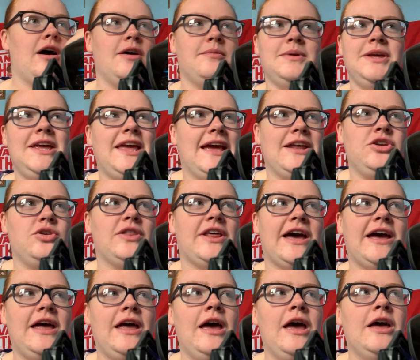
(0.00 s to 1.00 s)
He can't do that.
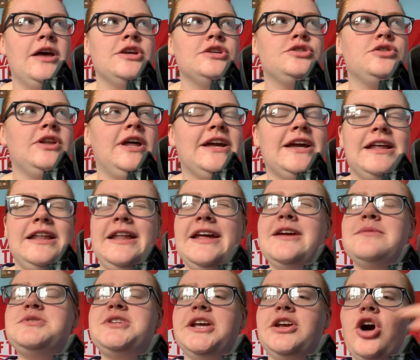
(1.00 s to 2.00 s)
So like
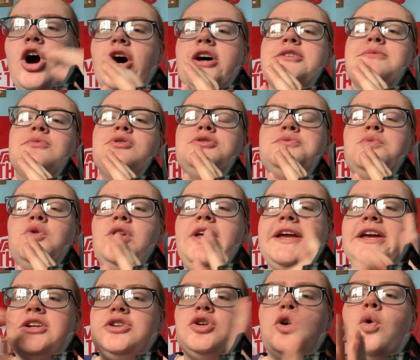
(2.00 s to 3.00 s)
I'm saying, Cosmo is more like
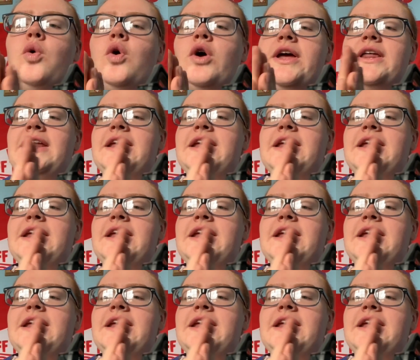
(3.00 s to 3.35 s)
a toy.